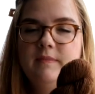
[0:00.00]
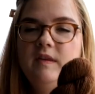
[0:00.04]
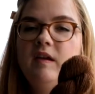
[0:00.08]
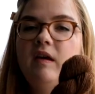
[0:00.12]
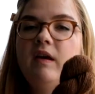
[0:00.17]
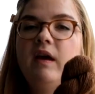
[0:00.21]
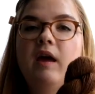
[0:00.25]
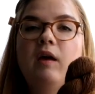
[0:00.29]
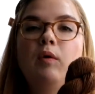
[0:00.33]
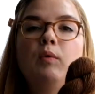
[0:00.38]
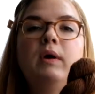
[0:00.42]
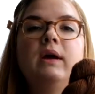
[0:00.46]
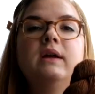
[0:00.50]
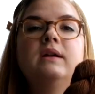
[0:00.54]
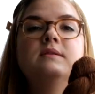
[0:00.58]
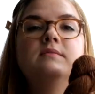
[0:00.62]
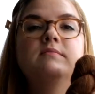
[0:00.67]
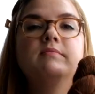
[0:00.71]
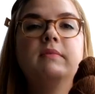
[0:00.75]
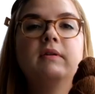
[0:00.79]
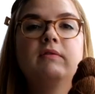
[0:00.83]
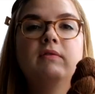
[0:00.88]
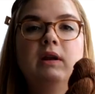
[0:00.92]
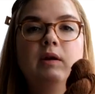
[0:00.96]
DK weight
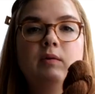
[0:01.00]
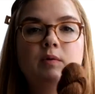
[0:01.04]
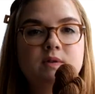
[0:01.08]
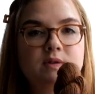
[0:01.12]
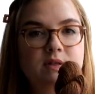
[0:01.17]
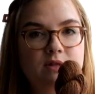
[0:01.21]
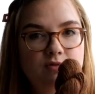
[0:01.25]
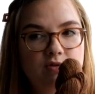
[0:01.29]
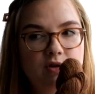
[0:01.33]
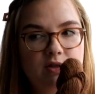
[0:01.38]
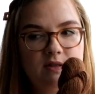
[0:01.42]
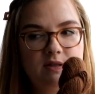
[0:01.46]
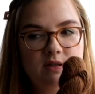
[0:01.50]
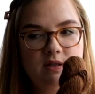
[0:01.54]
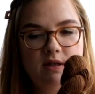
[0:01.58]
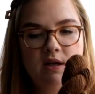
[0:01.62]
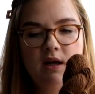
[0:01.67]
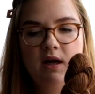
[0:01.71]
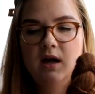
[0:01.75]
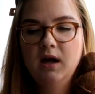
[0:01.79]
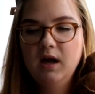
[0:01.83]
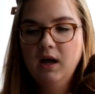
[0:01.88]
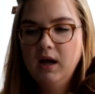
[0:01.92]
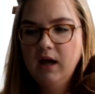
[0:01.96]
if anyone's interested
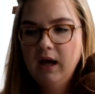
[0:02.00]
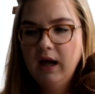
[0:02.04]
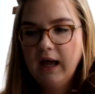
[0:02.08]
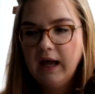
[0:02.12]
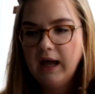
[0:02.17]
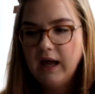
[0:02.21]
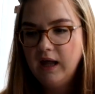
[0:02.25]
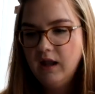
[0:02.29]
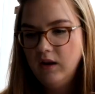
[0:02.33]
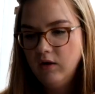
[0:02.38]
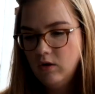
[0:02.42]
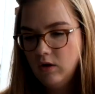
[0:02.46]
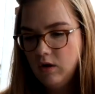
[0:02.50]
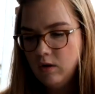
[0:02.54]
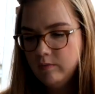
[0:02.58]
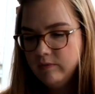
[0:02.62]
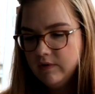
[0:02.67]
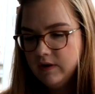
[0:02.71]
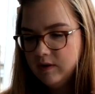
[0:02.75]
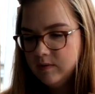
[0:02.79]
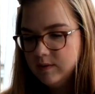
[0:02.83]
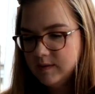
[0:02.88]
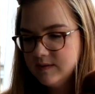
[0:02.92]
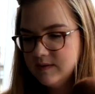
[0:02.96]
and
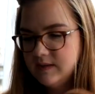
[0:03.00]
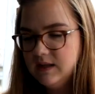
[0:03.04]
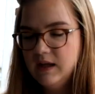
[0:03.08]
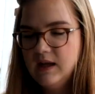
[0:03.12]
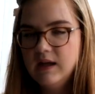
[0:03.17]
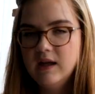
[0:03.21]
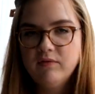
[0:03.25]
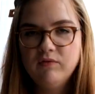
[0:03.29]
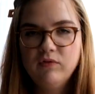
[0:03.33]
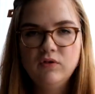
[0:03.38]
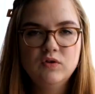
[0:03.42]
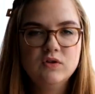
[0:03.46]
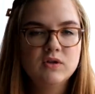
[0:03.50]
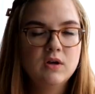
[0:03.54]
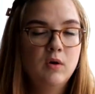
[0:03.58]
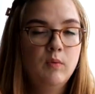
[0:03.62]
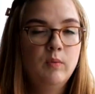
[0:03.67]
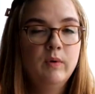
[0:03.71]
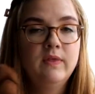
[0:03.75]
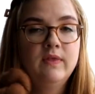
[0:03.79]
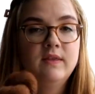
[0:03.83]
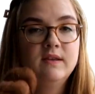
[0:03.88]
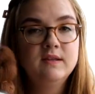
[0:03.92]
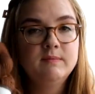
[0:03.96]
hopefully you'll see in future
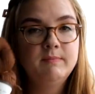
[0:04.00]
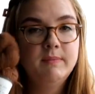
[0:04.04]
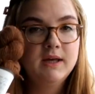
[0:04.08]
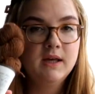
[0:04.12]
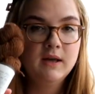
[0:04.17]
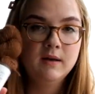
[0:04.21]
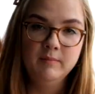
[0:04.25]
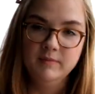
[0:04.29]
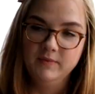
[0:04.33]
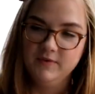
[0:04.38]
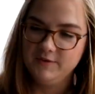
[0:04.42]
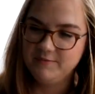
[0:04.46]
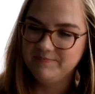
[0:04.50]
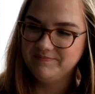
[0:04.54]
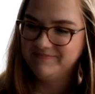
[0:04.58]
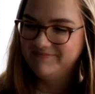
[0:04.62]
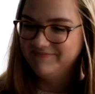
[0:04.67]
what this becomes.